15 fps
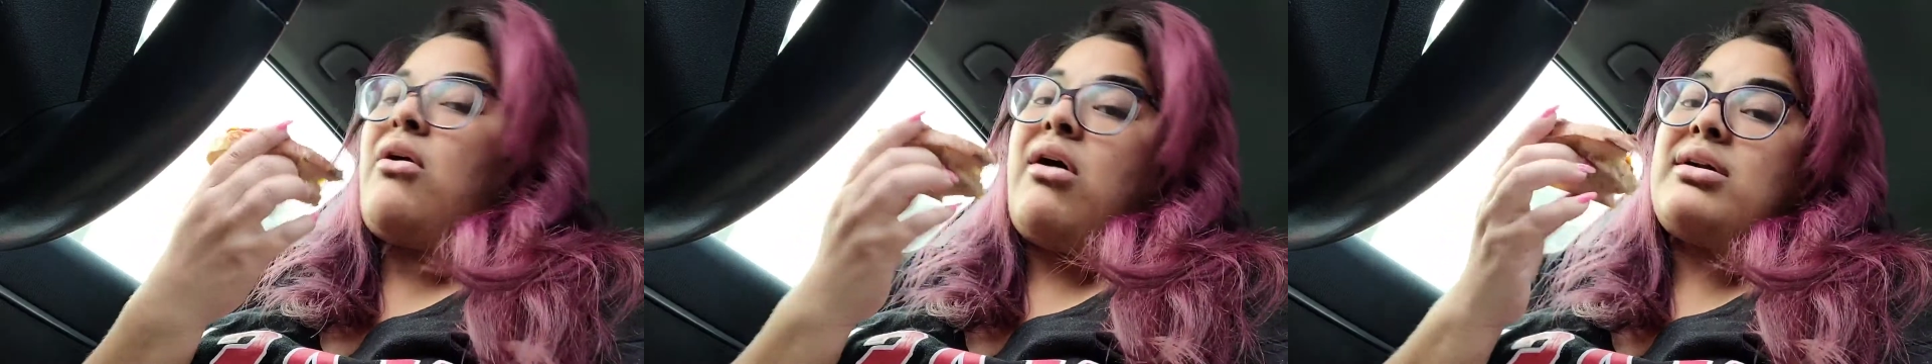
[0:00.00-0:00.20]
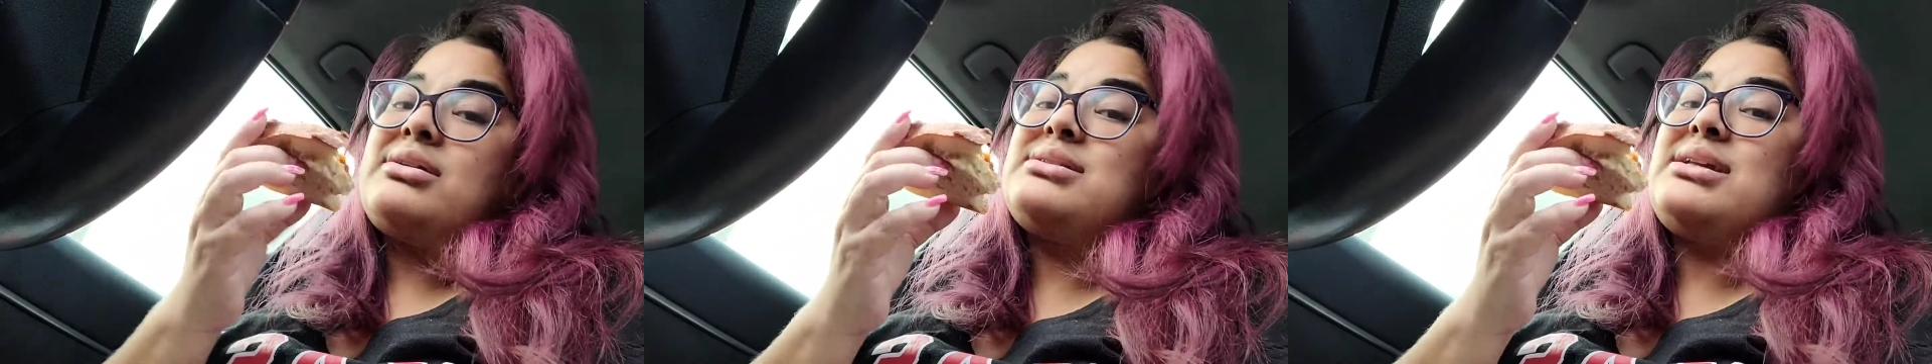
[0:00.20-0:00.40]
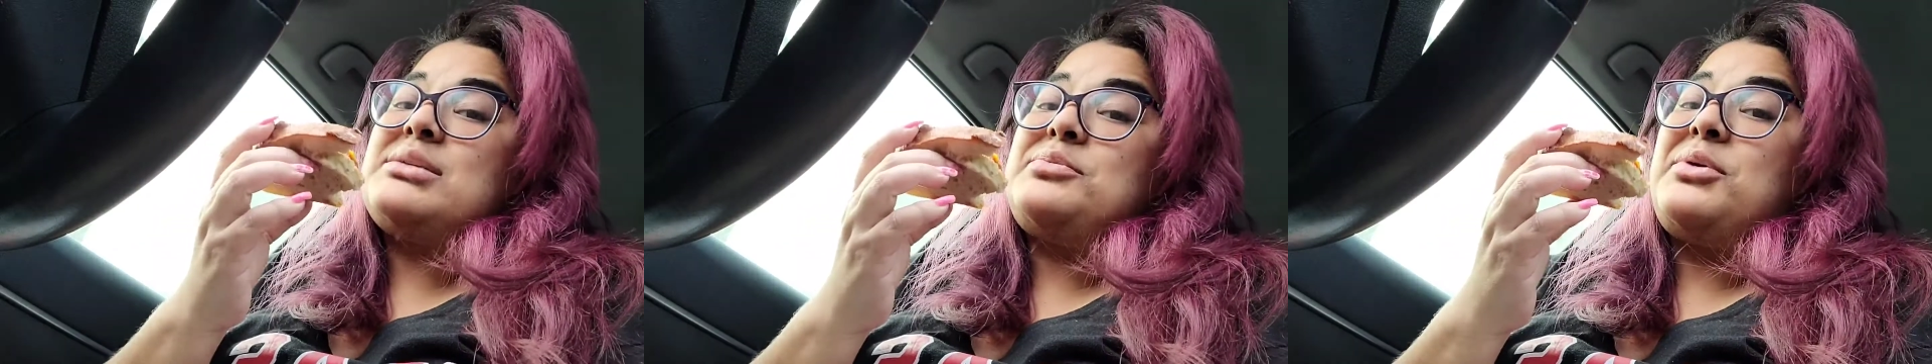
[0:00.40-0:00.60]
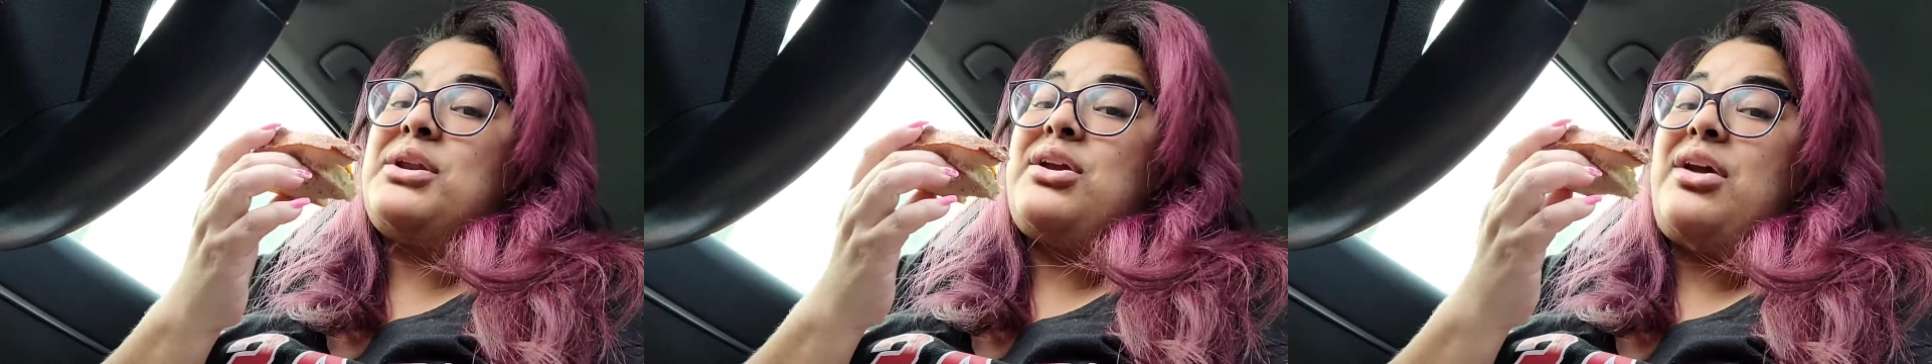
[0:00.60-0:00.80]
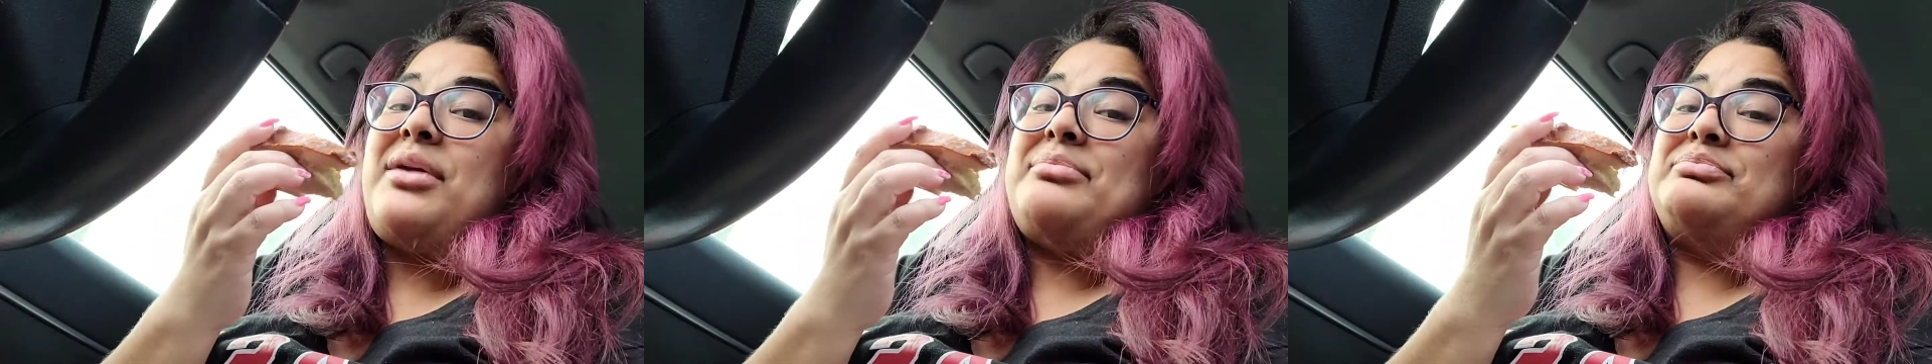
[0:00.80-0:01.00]
Honestly, it's
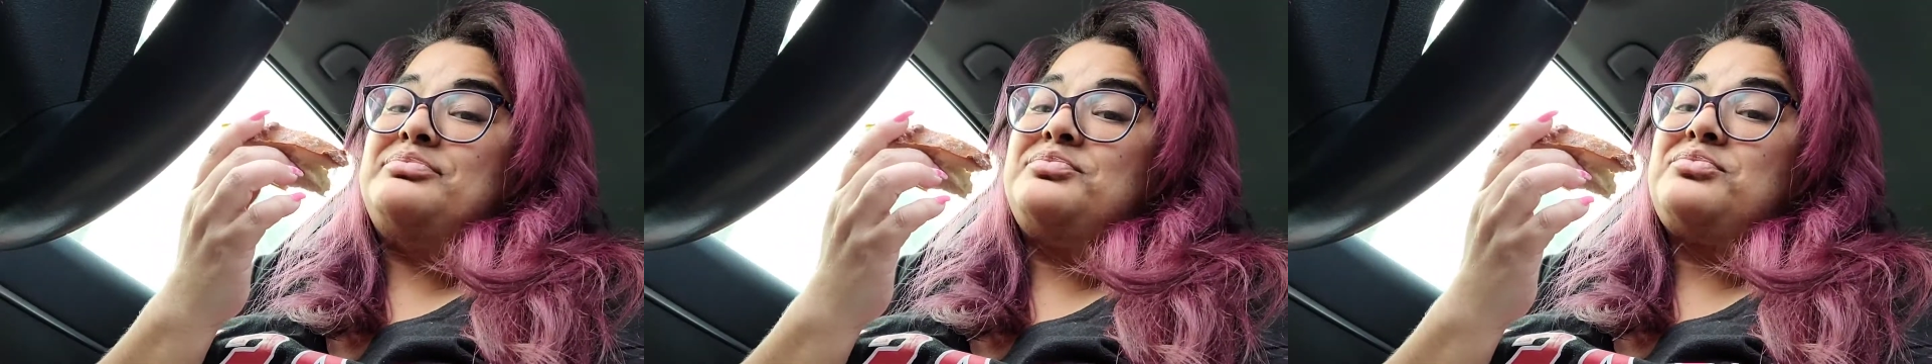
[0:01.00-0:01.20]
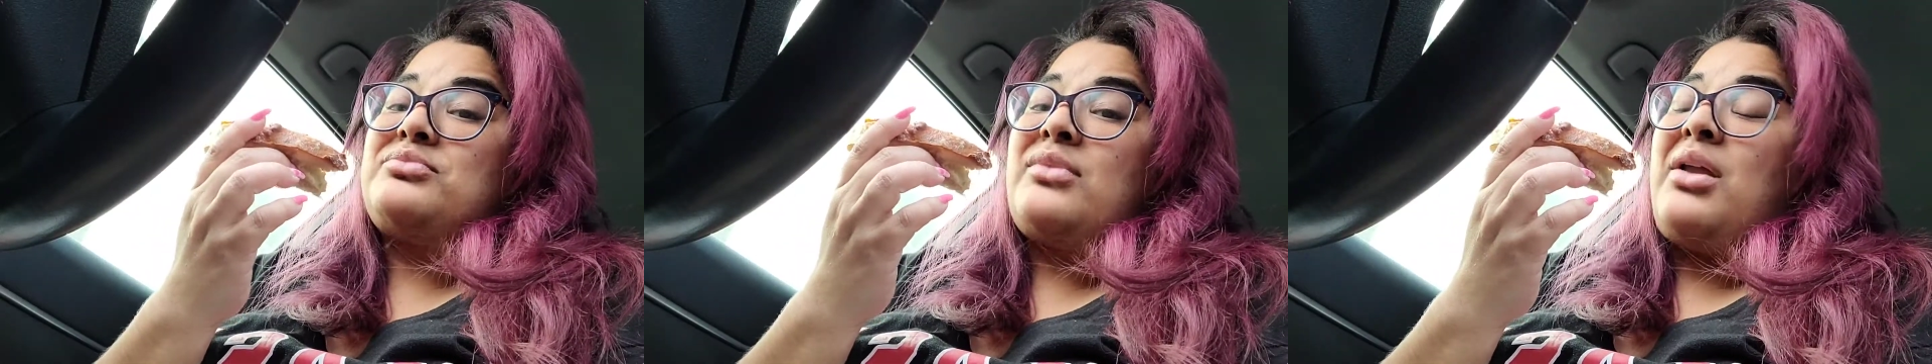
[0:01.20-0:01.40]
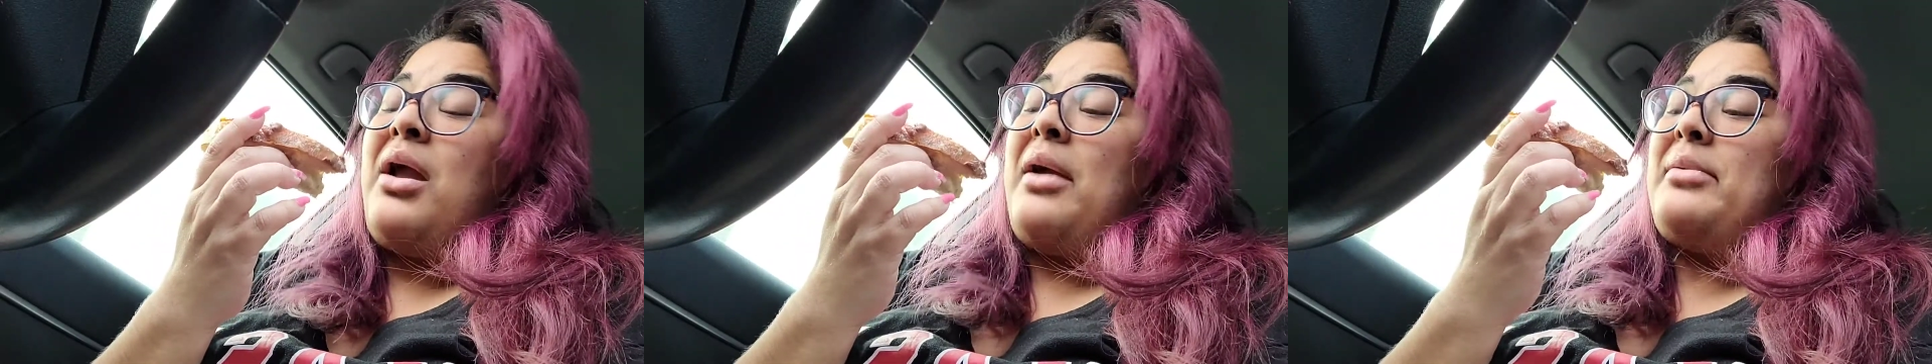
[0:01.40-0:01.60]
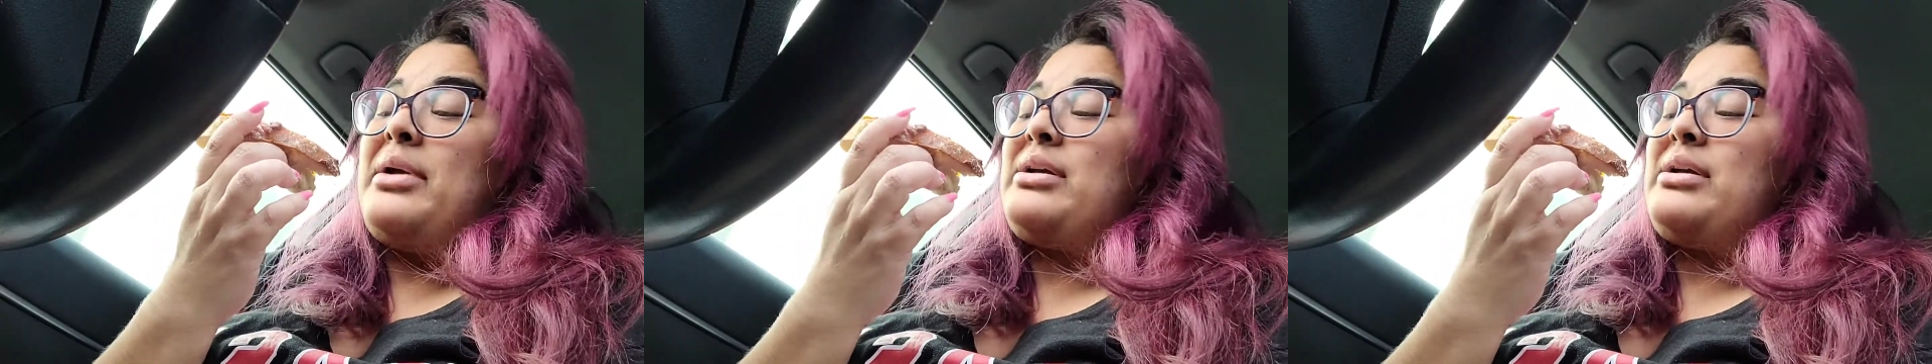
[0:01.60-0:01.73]
pretty good. I'm